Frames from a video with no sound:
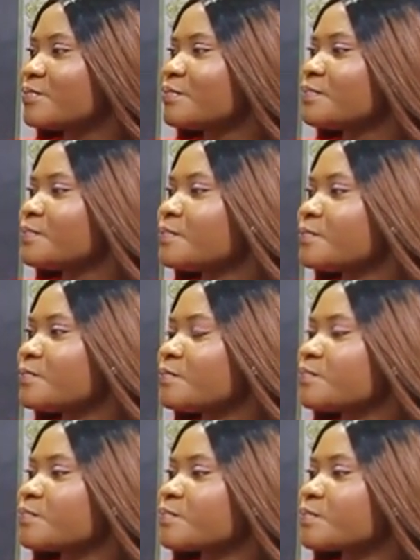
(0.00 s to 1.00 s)

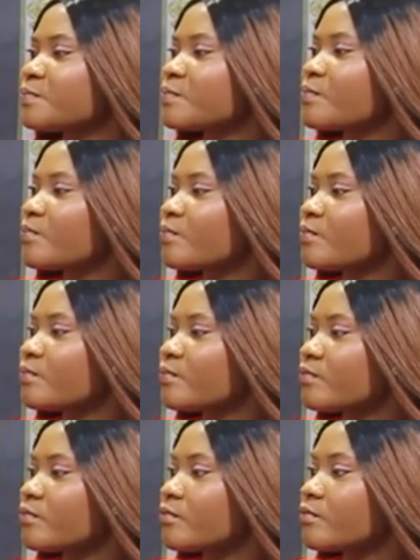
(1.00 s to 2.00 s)

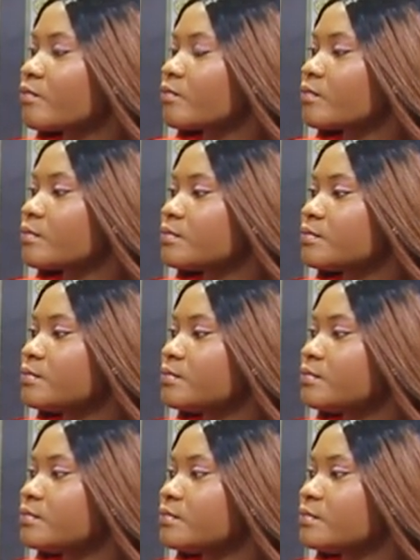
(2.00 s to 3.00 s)

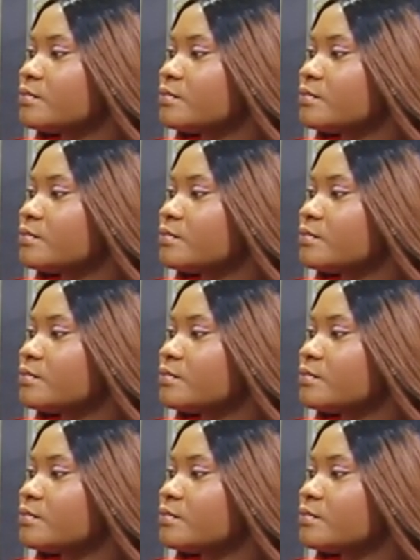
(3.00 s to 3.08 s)
No words are spoken by the person on screen.